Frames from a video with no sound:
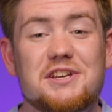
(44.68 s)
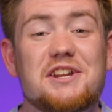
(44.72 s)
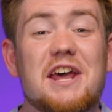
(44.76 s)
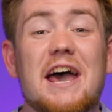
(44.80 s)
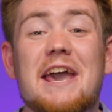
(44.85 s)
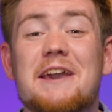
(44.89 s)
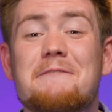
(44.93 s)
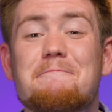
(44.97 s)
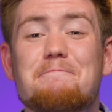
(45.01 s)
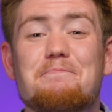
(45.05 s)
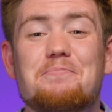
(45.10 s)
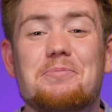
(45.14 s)

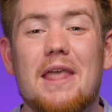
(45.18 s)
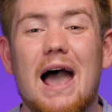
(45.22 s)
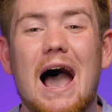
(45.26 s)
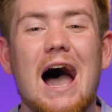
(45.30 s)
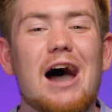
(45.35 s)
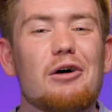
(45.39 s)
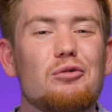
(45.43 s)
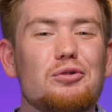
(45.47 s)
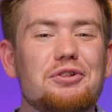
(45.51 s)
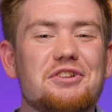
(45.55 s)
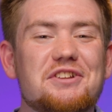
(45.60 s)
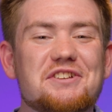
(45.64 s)
Today,
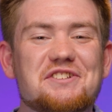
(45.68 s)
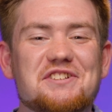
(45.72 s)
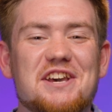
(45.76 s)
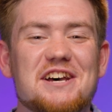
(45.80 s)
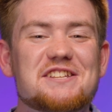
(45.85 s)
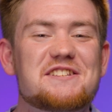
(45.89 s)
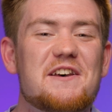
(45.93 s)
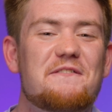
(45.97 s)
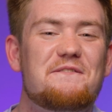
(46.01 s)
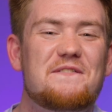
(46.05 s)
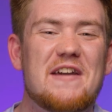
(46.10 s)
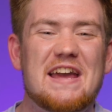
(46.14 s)
I will
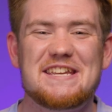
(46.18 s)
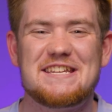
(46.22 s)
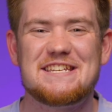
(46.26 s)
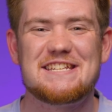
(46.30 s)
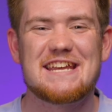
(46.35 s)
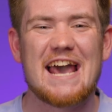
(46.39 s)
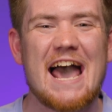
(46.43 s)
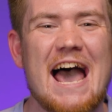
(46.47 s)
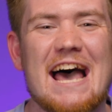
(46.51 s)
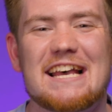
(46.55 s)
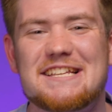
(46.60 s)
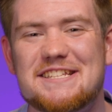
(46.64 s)
discuss a
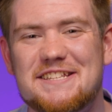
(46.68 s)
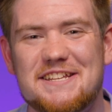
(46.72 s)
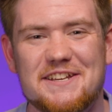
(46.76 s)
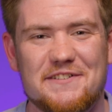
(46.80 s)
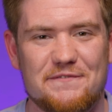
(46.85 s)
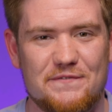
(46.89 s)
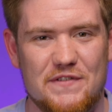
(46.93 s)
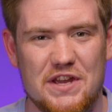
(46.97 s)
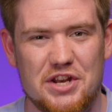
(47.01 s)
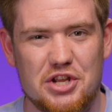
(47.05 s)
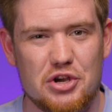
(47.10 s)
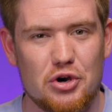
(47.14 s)
fantastic
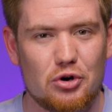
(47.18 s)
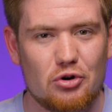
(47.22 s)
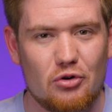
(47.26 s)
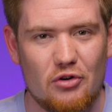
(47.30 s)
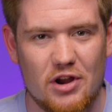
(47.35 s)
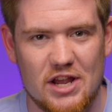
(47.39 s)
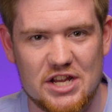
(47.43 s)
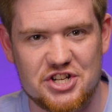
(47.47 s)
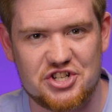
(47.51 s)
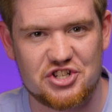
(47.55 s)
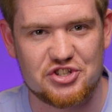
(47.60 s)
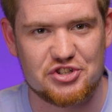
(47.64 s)
video
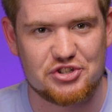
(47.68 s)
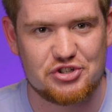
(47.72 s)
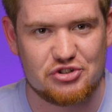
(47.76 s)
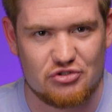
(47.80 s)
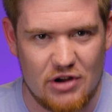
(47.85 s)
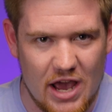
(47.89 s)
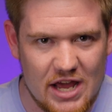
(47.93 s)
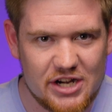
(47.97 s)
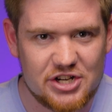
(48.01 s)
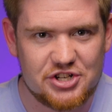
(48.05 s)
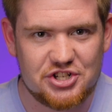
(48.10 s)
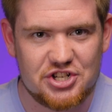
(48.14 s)
creation
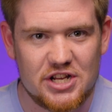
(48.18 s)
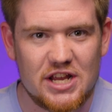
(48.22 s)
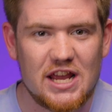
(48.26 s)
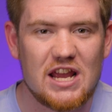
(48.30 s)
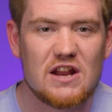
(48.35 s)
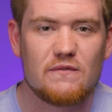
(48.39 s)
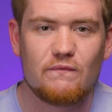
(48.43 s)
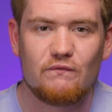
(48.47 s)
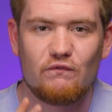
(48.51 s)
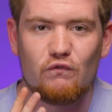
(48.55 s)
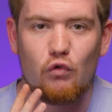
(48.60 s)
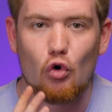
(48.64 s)
strategy
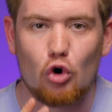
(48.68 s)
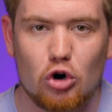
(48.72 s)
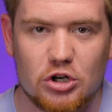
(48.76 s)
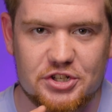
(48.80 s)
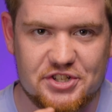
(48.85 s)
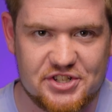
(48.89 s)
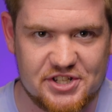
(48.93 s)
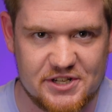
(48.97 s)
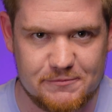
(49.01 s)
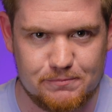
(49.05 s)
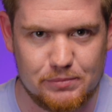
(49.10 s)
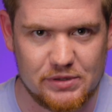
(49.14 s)
in 4
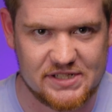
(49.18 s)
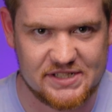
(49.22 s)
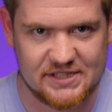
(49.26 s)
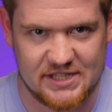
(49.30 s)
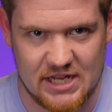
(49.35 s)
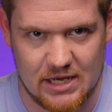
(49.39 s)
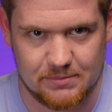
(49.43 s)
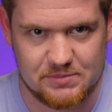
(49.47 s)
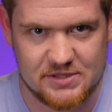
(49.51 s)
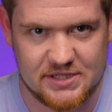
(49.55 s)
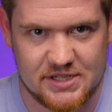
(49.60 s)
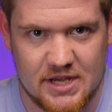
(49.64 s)
simple
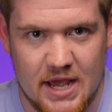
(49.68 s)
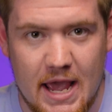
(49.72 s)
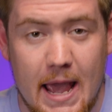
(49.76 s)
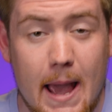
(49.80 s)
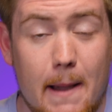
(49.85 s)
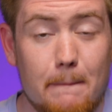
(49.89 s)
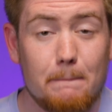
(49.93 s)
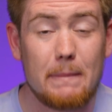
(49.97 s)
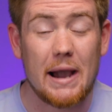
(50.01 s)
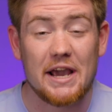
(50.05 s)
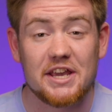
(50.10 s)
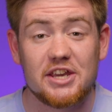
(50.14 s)
steps.
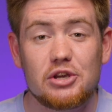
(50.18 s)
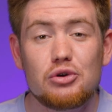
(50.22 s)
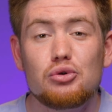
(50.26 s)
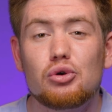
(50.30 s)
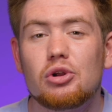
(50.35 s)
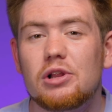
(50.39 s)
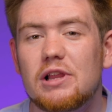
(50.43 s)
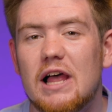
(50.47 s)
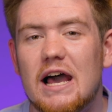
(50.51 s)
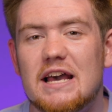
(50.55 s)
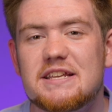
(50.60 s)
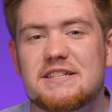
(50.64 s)
By
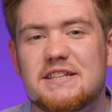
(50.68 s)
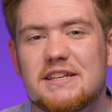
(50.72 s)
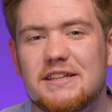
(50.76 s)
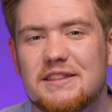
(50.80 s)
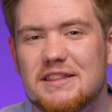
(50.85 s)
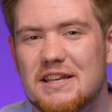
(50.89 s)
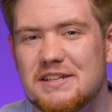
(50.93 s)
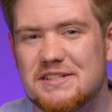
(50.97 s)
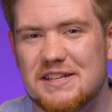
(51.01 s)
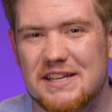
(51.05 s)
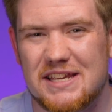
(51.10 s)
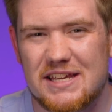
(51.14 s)
utilizing
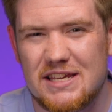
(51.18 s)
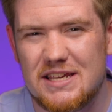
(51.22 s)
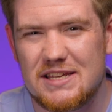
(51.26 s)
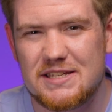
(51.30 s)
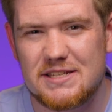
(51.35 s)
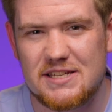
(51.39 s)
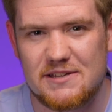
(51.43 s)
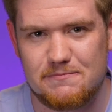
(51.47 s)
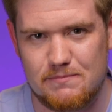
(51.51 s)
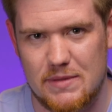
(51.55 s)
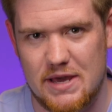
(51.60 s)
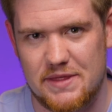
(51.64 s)
this
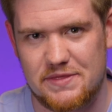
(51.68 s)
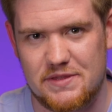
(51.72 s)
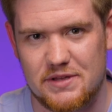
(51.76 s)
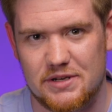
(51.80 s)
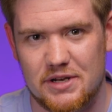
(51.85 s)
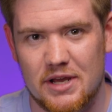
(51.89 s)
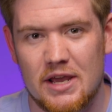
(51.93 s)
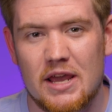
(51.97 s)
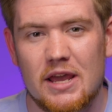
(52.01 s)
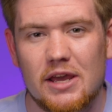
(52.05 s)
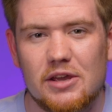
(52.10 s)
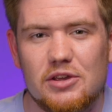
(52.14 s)
easy
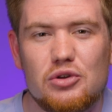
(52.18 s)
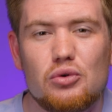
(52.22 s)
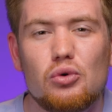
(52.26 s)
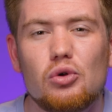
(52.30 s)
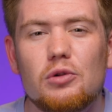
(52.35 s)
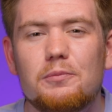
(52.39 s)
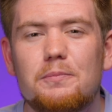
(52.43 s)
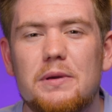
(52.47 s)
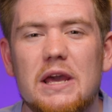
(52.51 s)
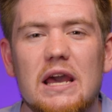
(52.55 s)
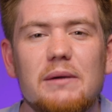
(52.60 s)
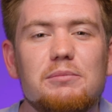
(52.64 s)
method, you
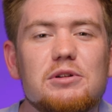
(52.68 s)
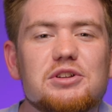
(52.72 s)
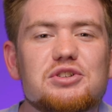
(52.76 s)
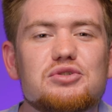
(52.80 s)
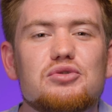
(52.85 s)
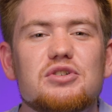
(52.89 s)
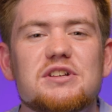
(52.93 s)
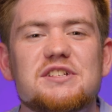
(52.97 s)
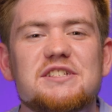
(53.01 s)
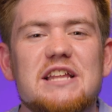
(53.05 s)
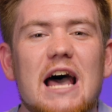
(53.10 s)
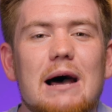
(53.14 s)
will be able
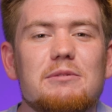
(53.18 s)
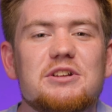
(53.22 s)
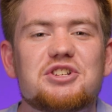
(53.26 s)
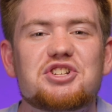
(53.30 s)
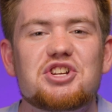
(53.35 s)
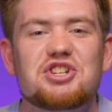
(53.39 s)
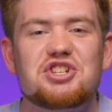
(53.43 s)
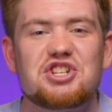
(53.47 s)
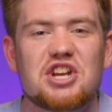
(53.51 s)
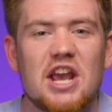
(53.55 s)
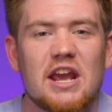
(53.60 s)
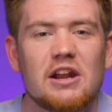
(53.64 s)
to establish
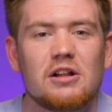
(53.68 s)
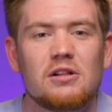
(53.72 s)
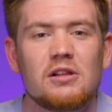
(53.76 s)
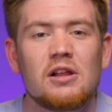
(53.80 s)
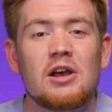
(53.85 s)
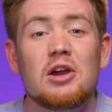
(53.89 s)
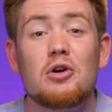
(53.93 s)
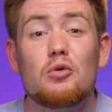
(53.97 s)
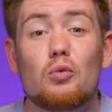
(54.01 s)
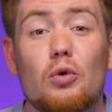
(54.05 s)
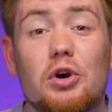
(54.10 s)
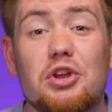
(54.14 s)
a channel
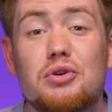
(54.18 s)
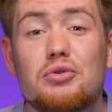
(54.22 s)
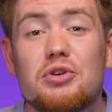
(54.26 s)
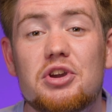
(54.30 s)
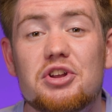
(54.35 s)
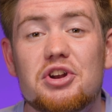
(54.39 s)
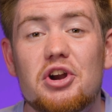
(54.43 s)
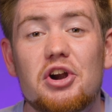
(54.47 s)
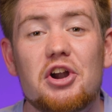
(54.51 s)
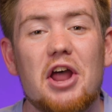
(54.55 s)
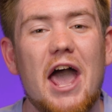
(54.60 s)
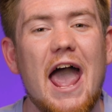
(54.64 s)
where you
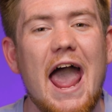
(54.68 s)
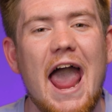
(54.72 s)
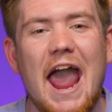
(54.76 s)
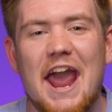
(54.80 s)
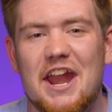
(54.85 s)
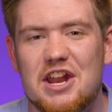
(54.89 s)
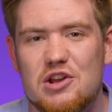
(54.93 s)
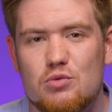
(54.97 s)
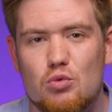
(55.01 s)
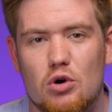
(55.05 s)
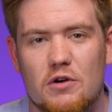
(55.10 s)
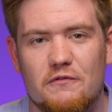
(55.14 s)
can earn
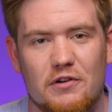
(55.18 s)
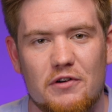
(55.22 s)
anywhere